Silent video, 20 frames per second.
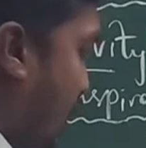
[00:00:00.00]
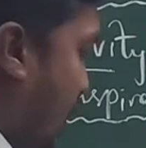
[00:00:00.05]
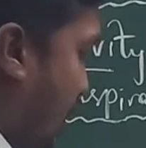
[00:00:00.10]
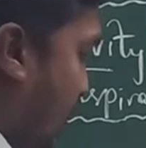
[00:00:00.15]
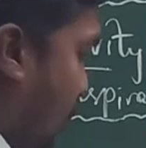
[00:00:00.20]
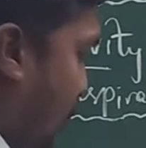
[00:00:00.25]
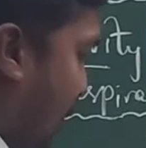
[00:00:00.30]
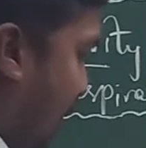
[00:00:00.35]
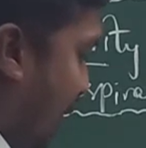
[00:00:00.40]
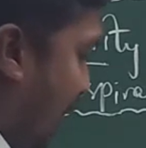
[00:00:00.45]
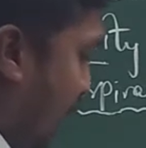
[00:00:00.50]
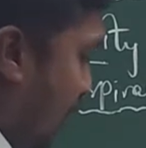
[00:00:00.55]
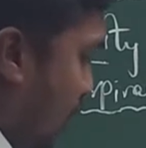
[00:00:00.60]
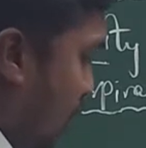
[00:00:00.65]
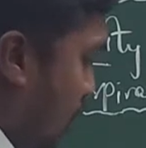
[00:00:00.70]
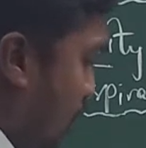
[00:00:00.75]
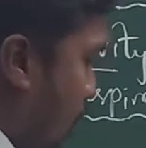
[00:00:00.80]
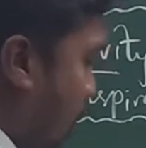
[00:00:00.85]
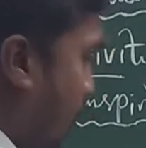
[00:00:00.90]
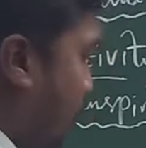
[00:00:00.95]
A
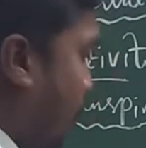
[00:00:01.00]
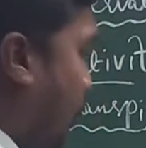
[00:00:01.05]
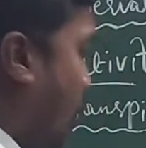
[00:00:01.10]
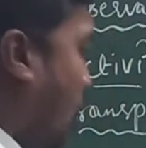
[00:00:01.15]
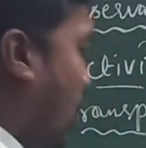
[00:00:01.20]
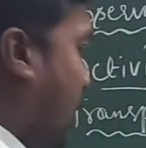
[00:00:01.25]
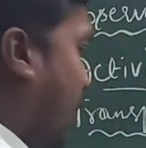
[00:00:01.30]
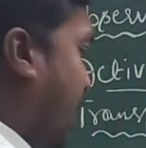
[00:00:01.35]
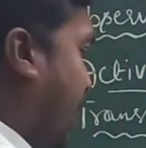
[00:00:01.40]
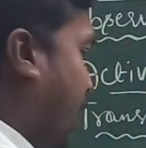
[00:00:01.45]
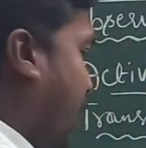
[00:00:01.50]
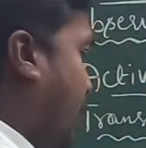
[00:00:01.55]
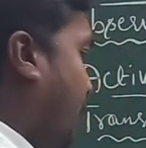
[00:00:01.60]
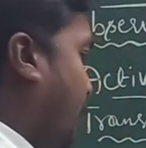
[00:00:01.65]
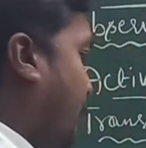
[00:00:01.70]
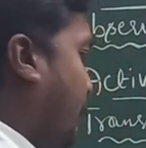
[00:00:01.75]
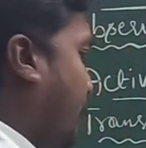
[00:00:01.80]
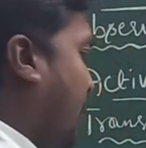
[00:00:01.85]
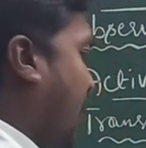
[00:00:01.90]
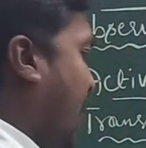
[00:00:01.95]

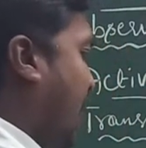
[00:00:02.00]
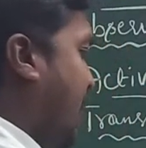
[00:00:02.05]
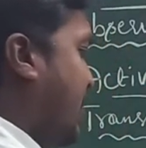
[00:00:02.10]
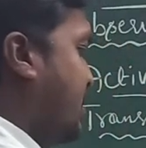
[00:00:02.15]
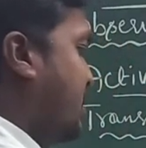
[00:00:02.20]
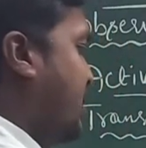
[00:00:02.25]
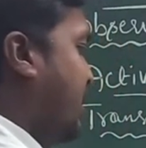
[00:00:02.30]
well-potted plant.